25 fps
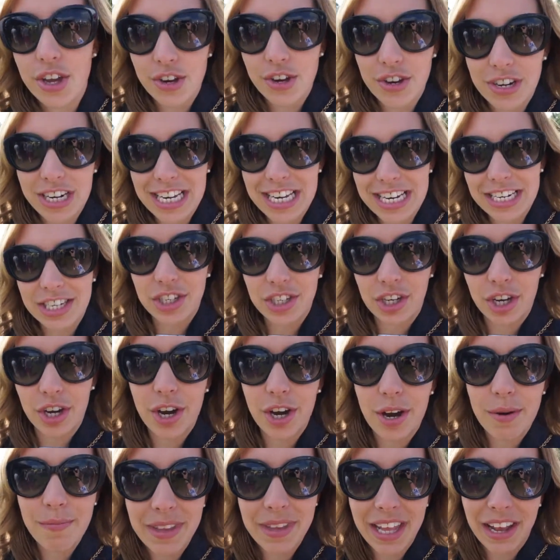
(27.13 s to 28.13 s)
You need to
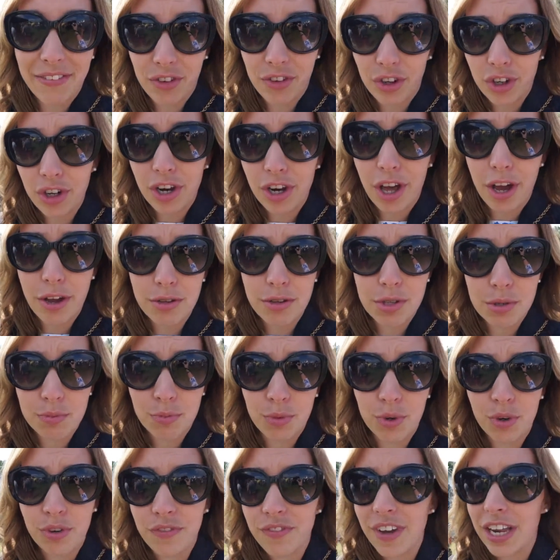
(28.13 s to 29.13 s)
come, they've got loads
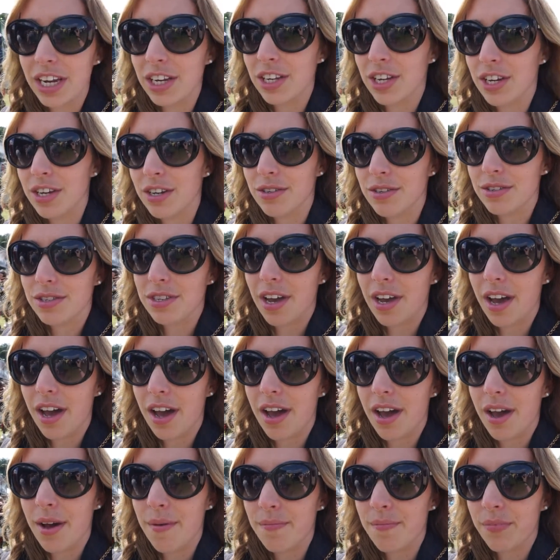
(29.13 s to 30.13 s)
more venues.
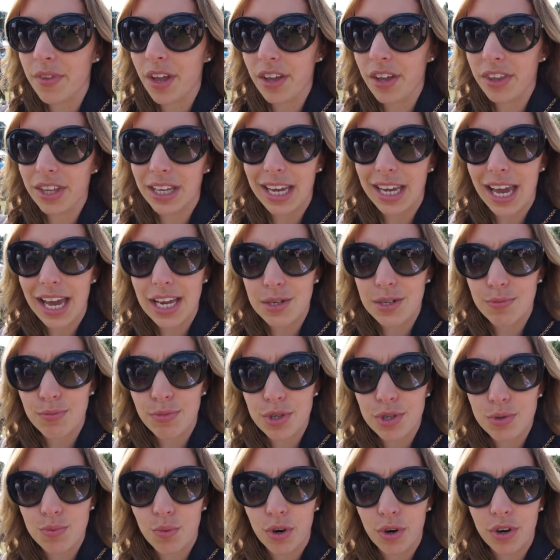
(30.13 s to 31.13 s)
Um,
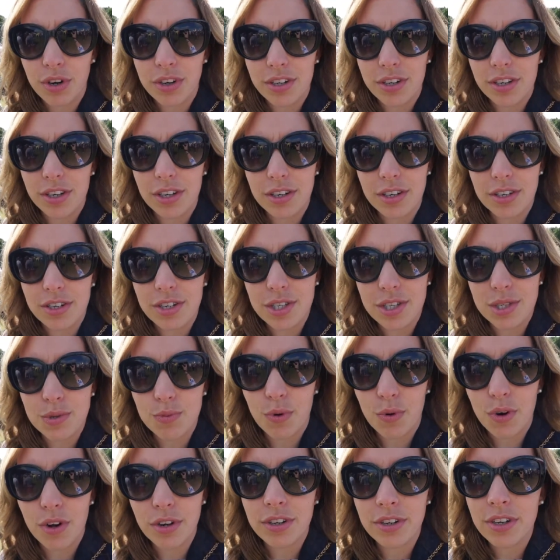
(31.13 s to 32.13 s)
Edinburgh's one and London's
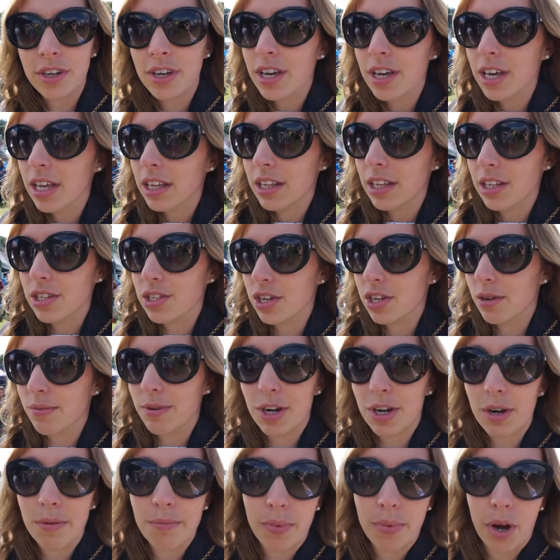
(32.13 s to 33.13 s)
one that's coming
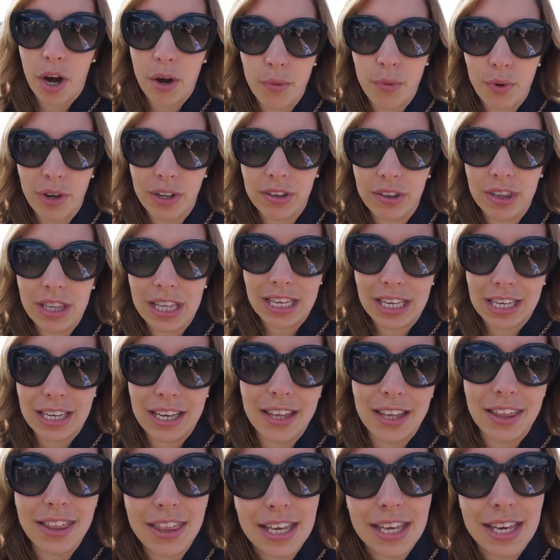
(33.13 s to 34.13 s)
up, but I will link
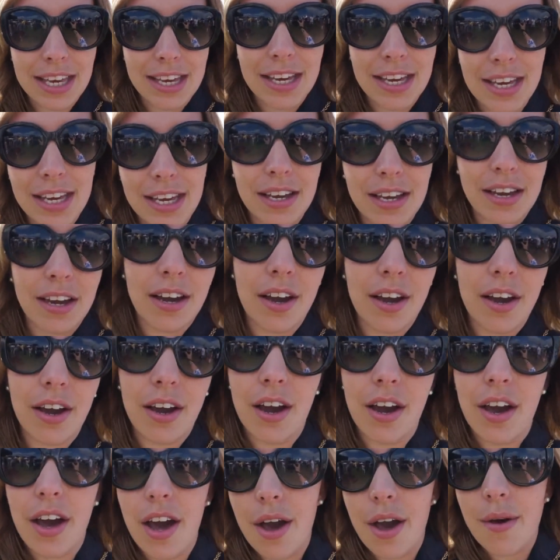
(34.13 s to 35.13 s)
the
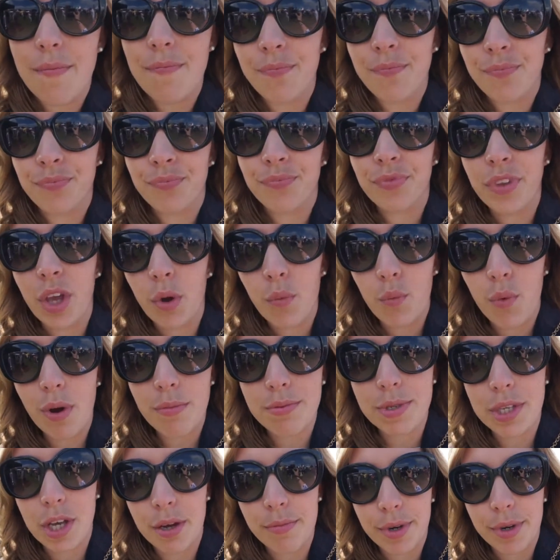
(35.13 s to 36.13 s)
um,
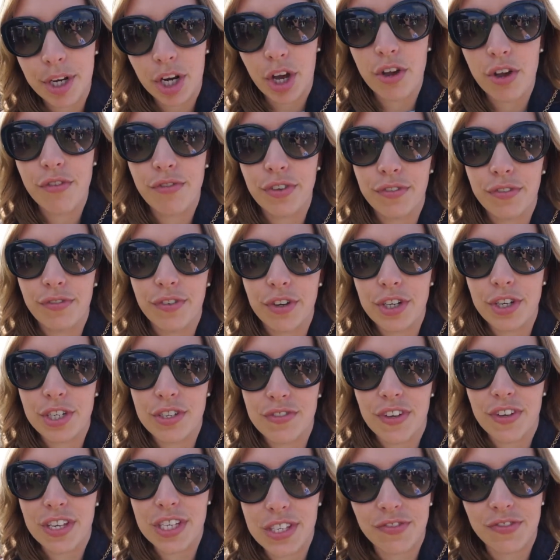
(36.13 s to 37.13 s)
website below for the Foodies
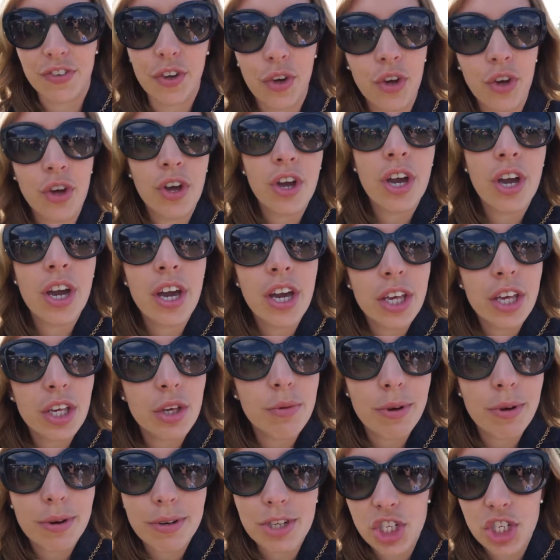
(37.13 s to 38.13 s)
Festival. You
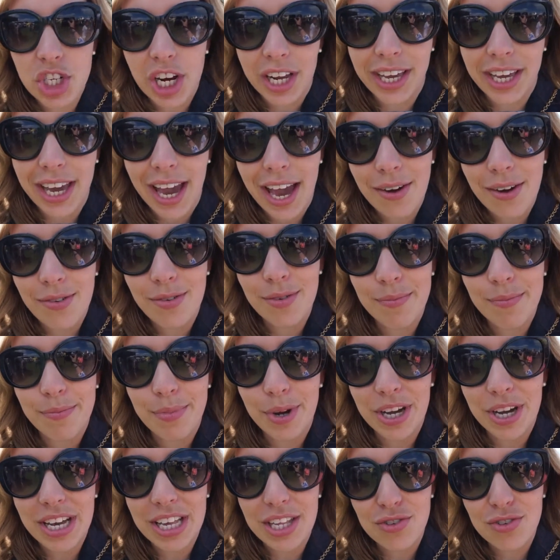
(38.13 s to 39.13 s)
can go to check it out,
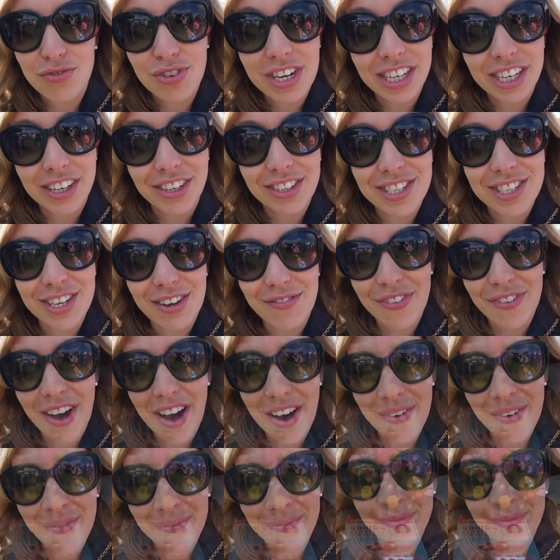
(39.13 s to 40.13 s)
but it's really good so far.